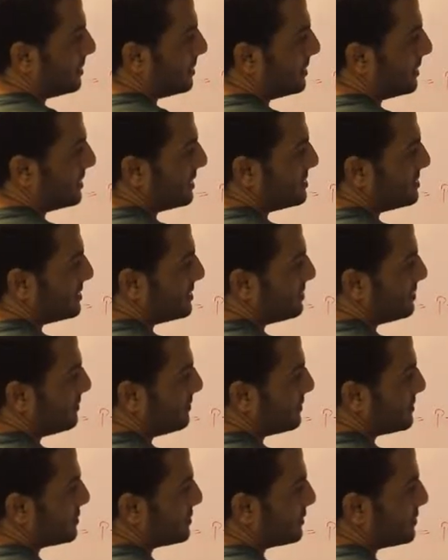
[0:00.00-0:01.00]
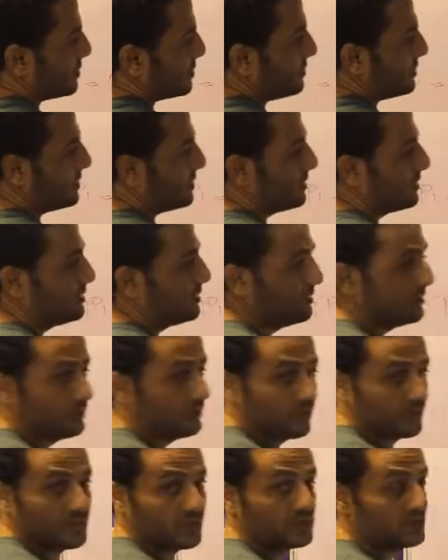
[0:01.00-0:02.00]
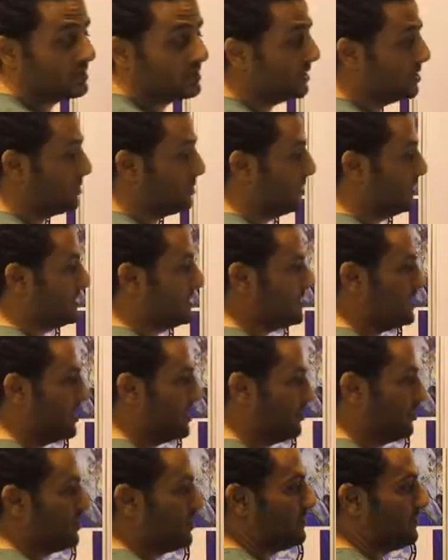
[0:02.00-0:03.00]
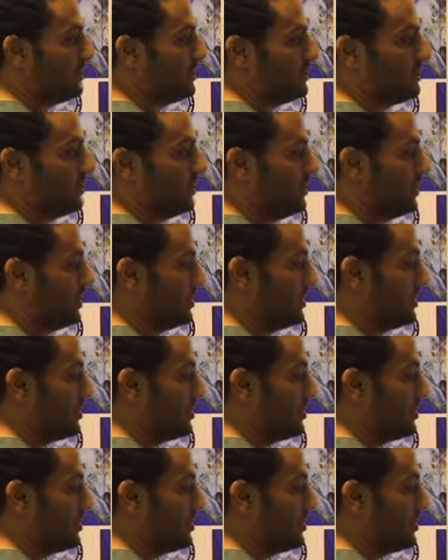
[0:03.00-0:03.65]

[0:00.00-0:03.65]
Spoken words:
At the surface of the mercury. This actually is the atmospheric pressure.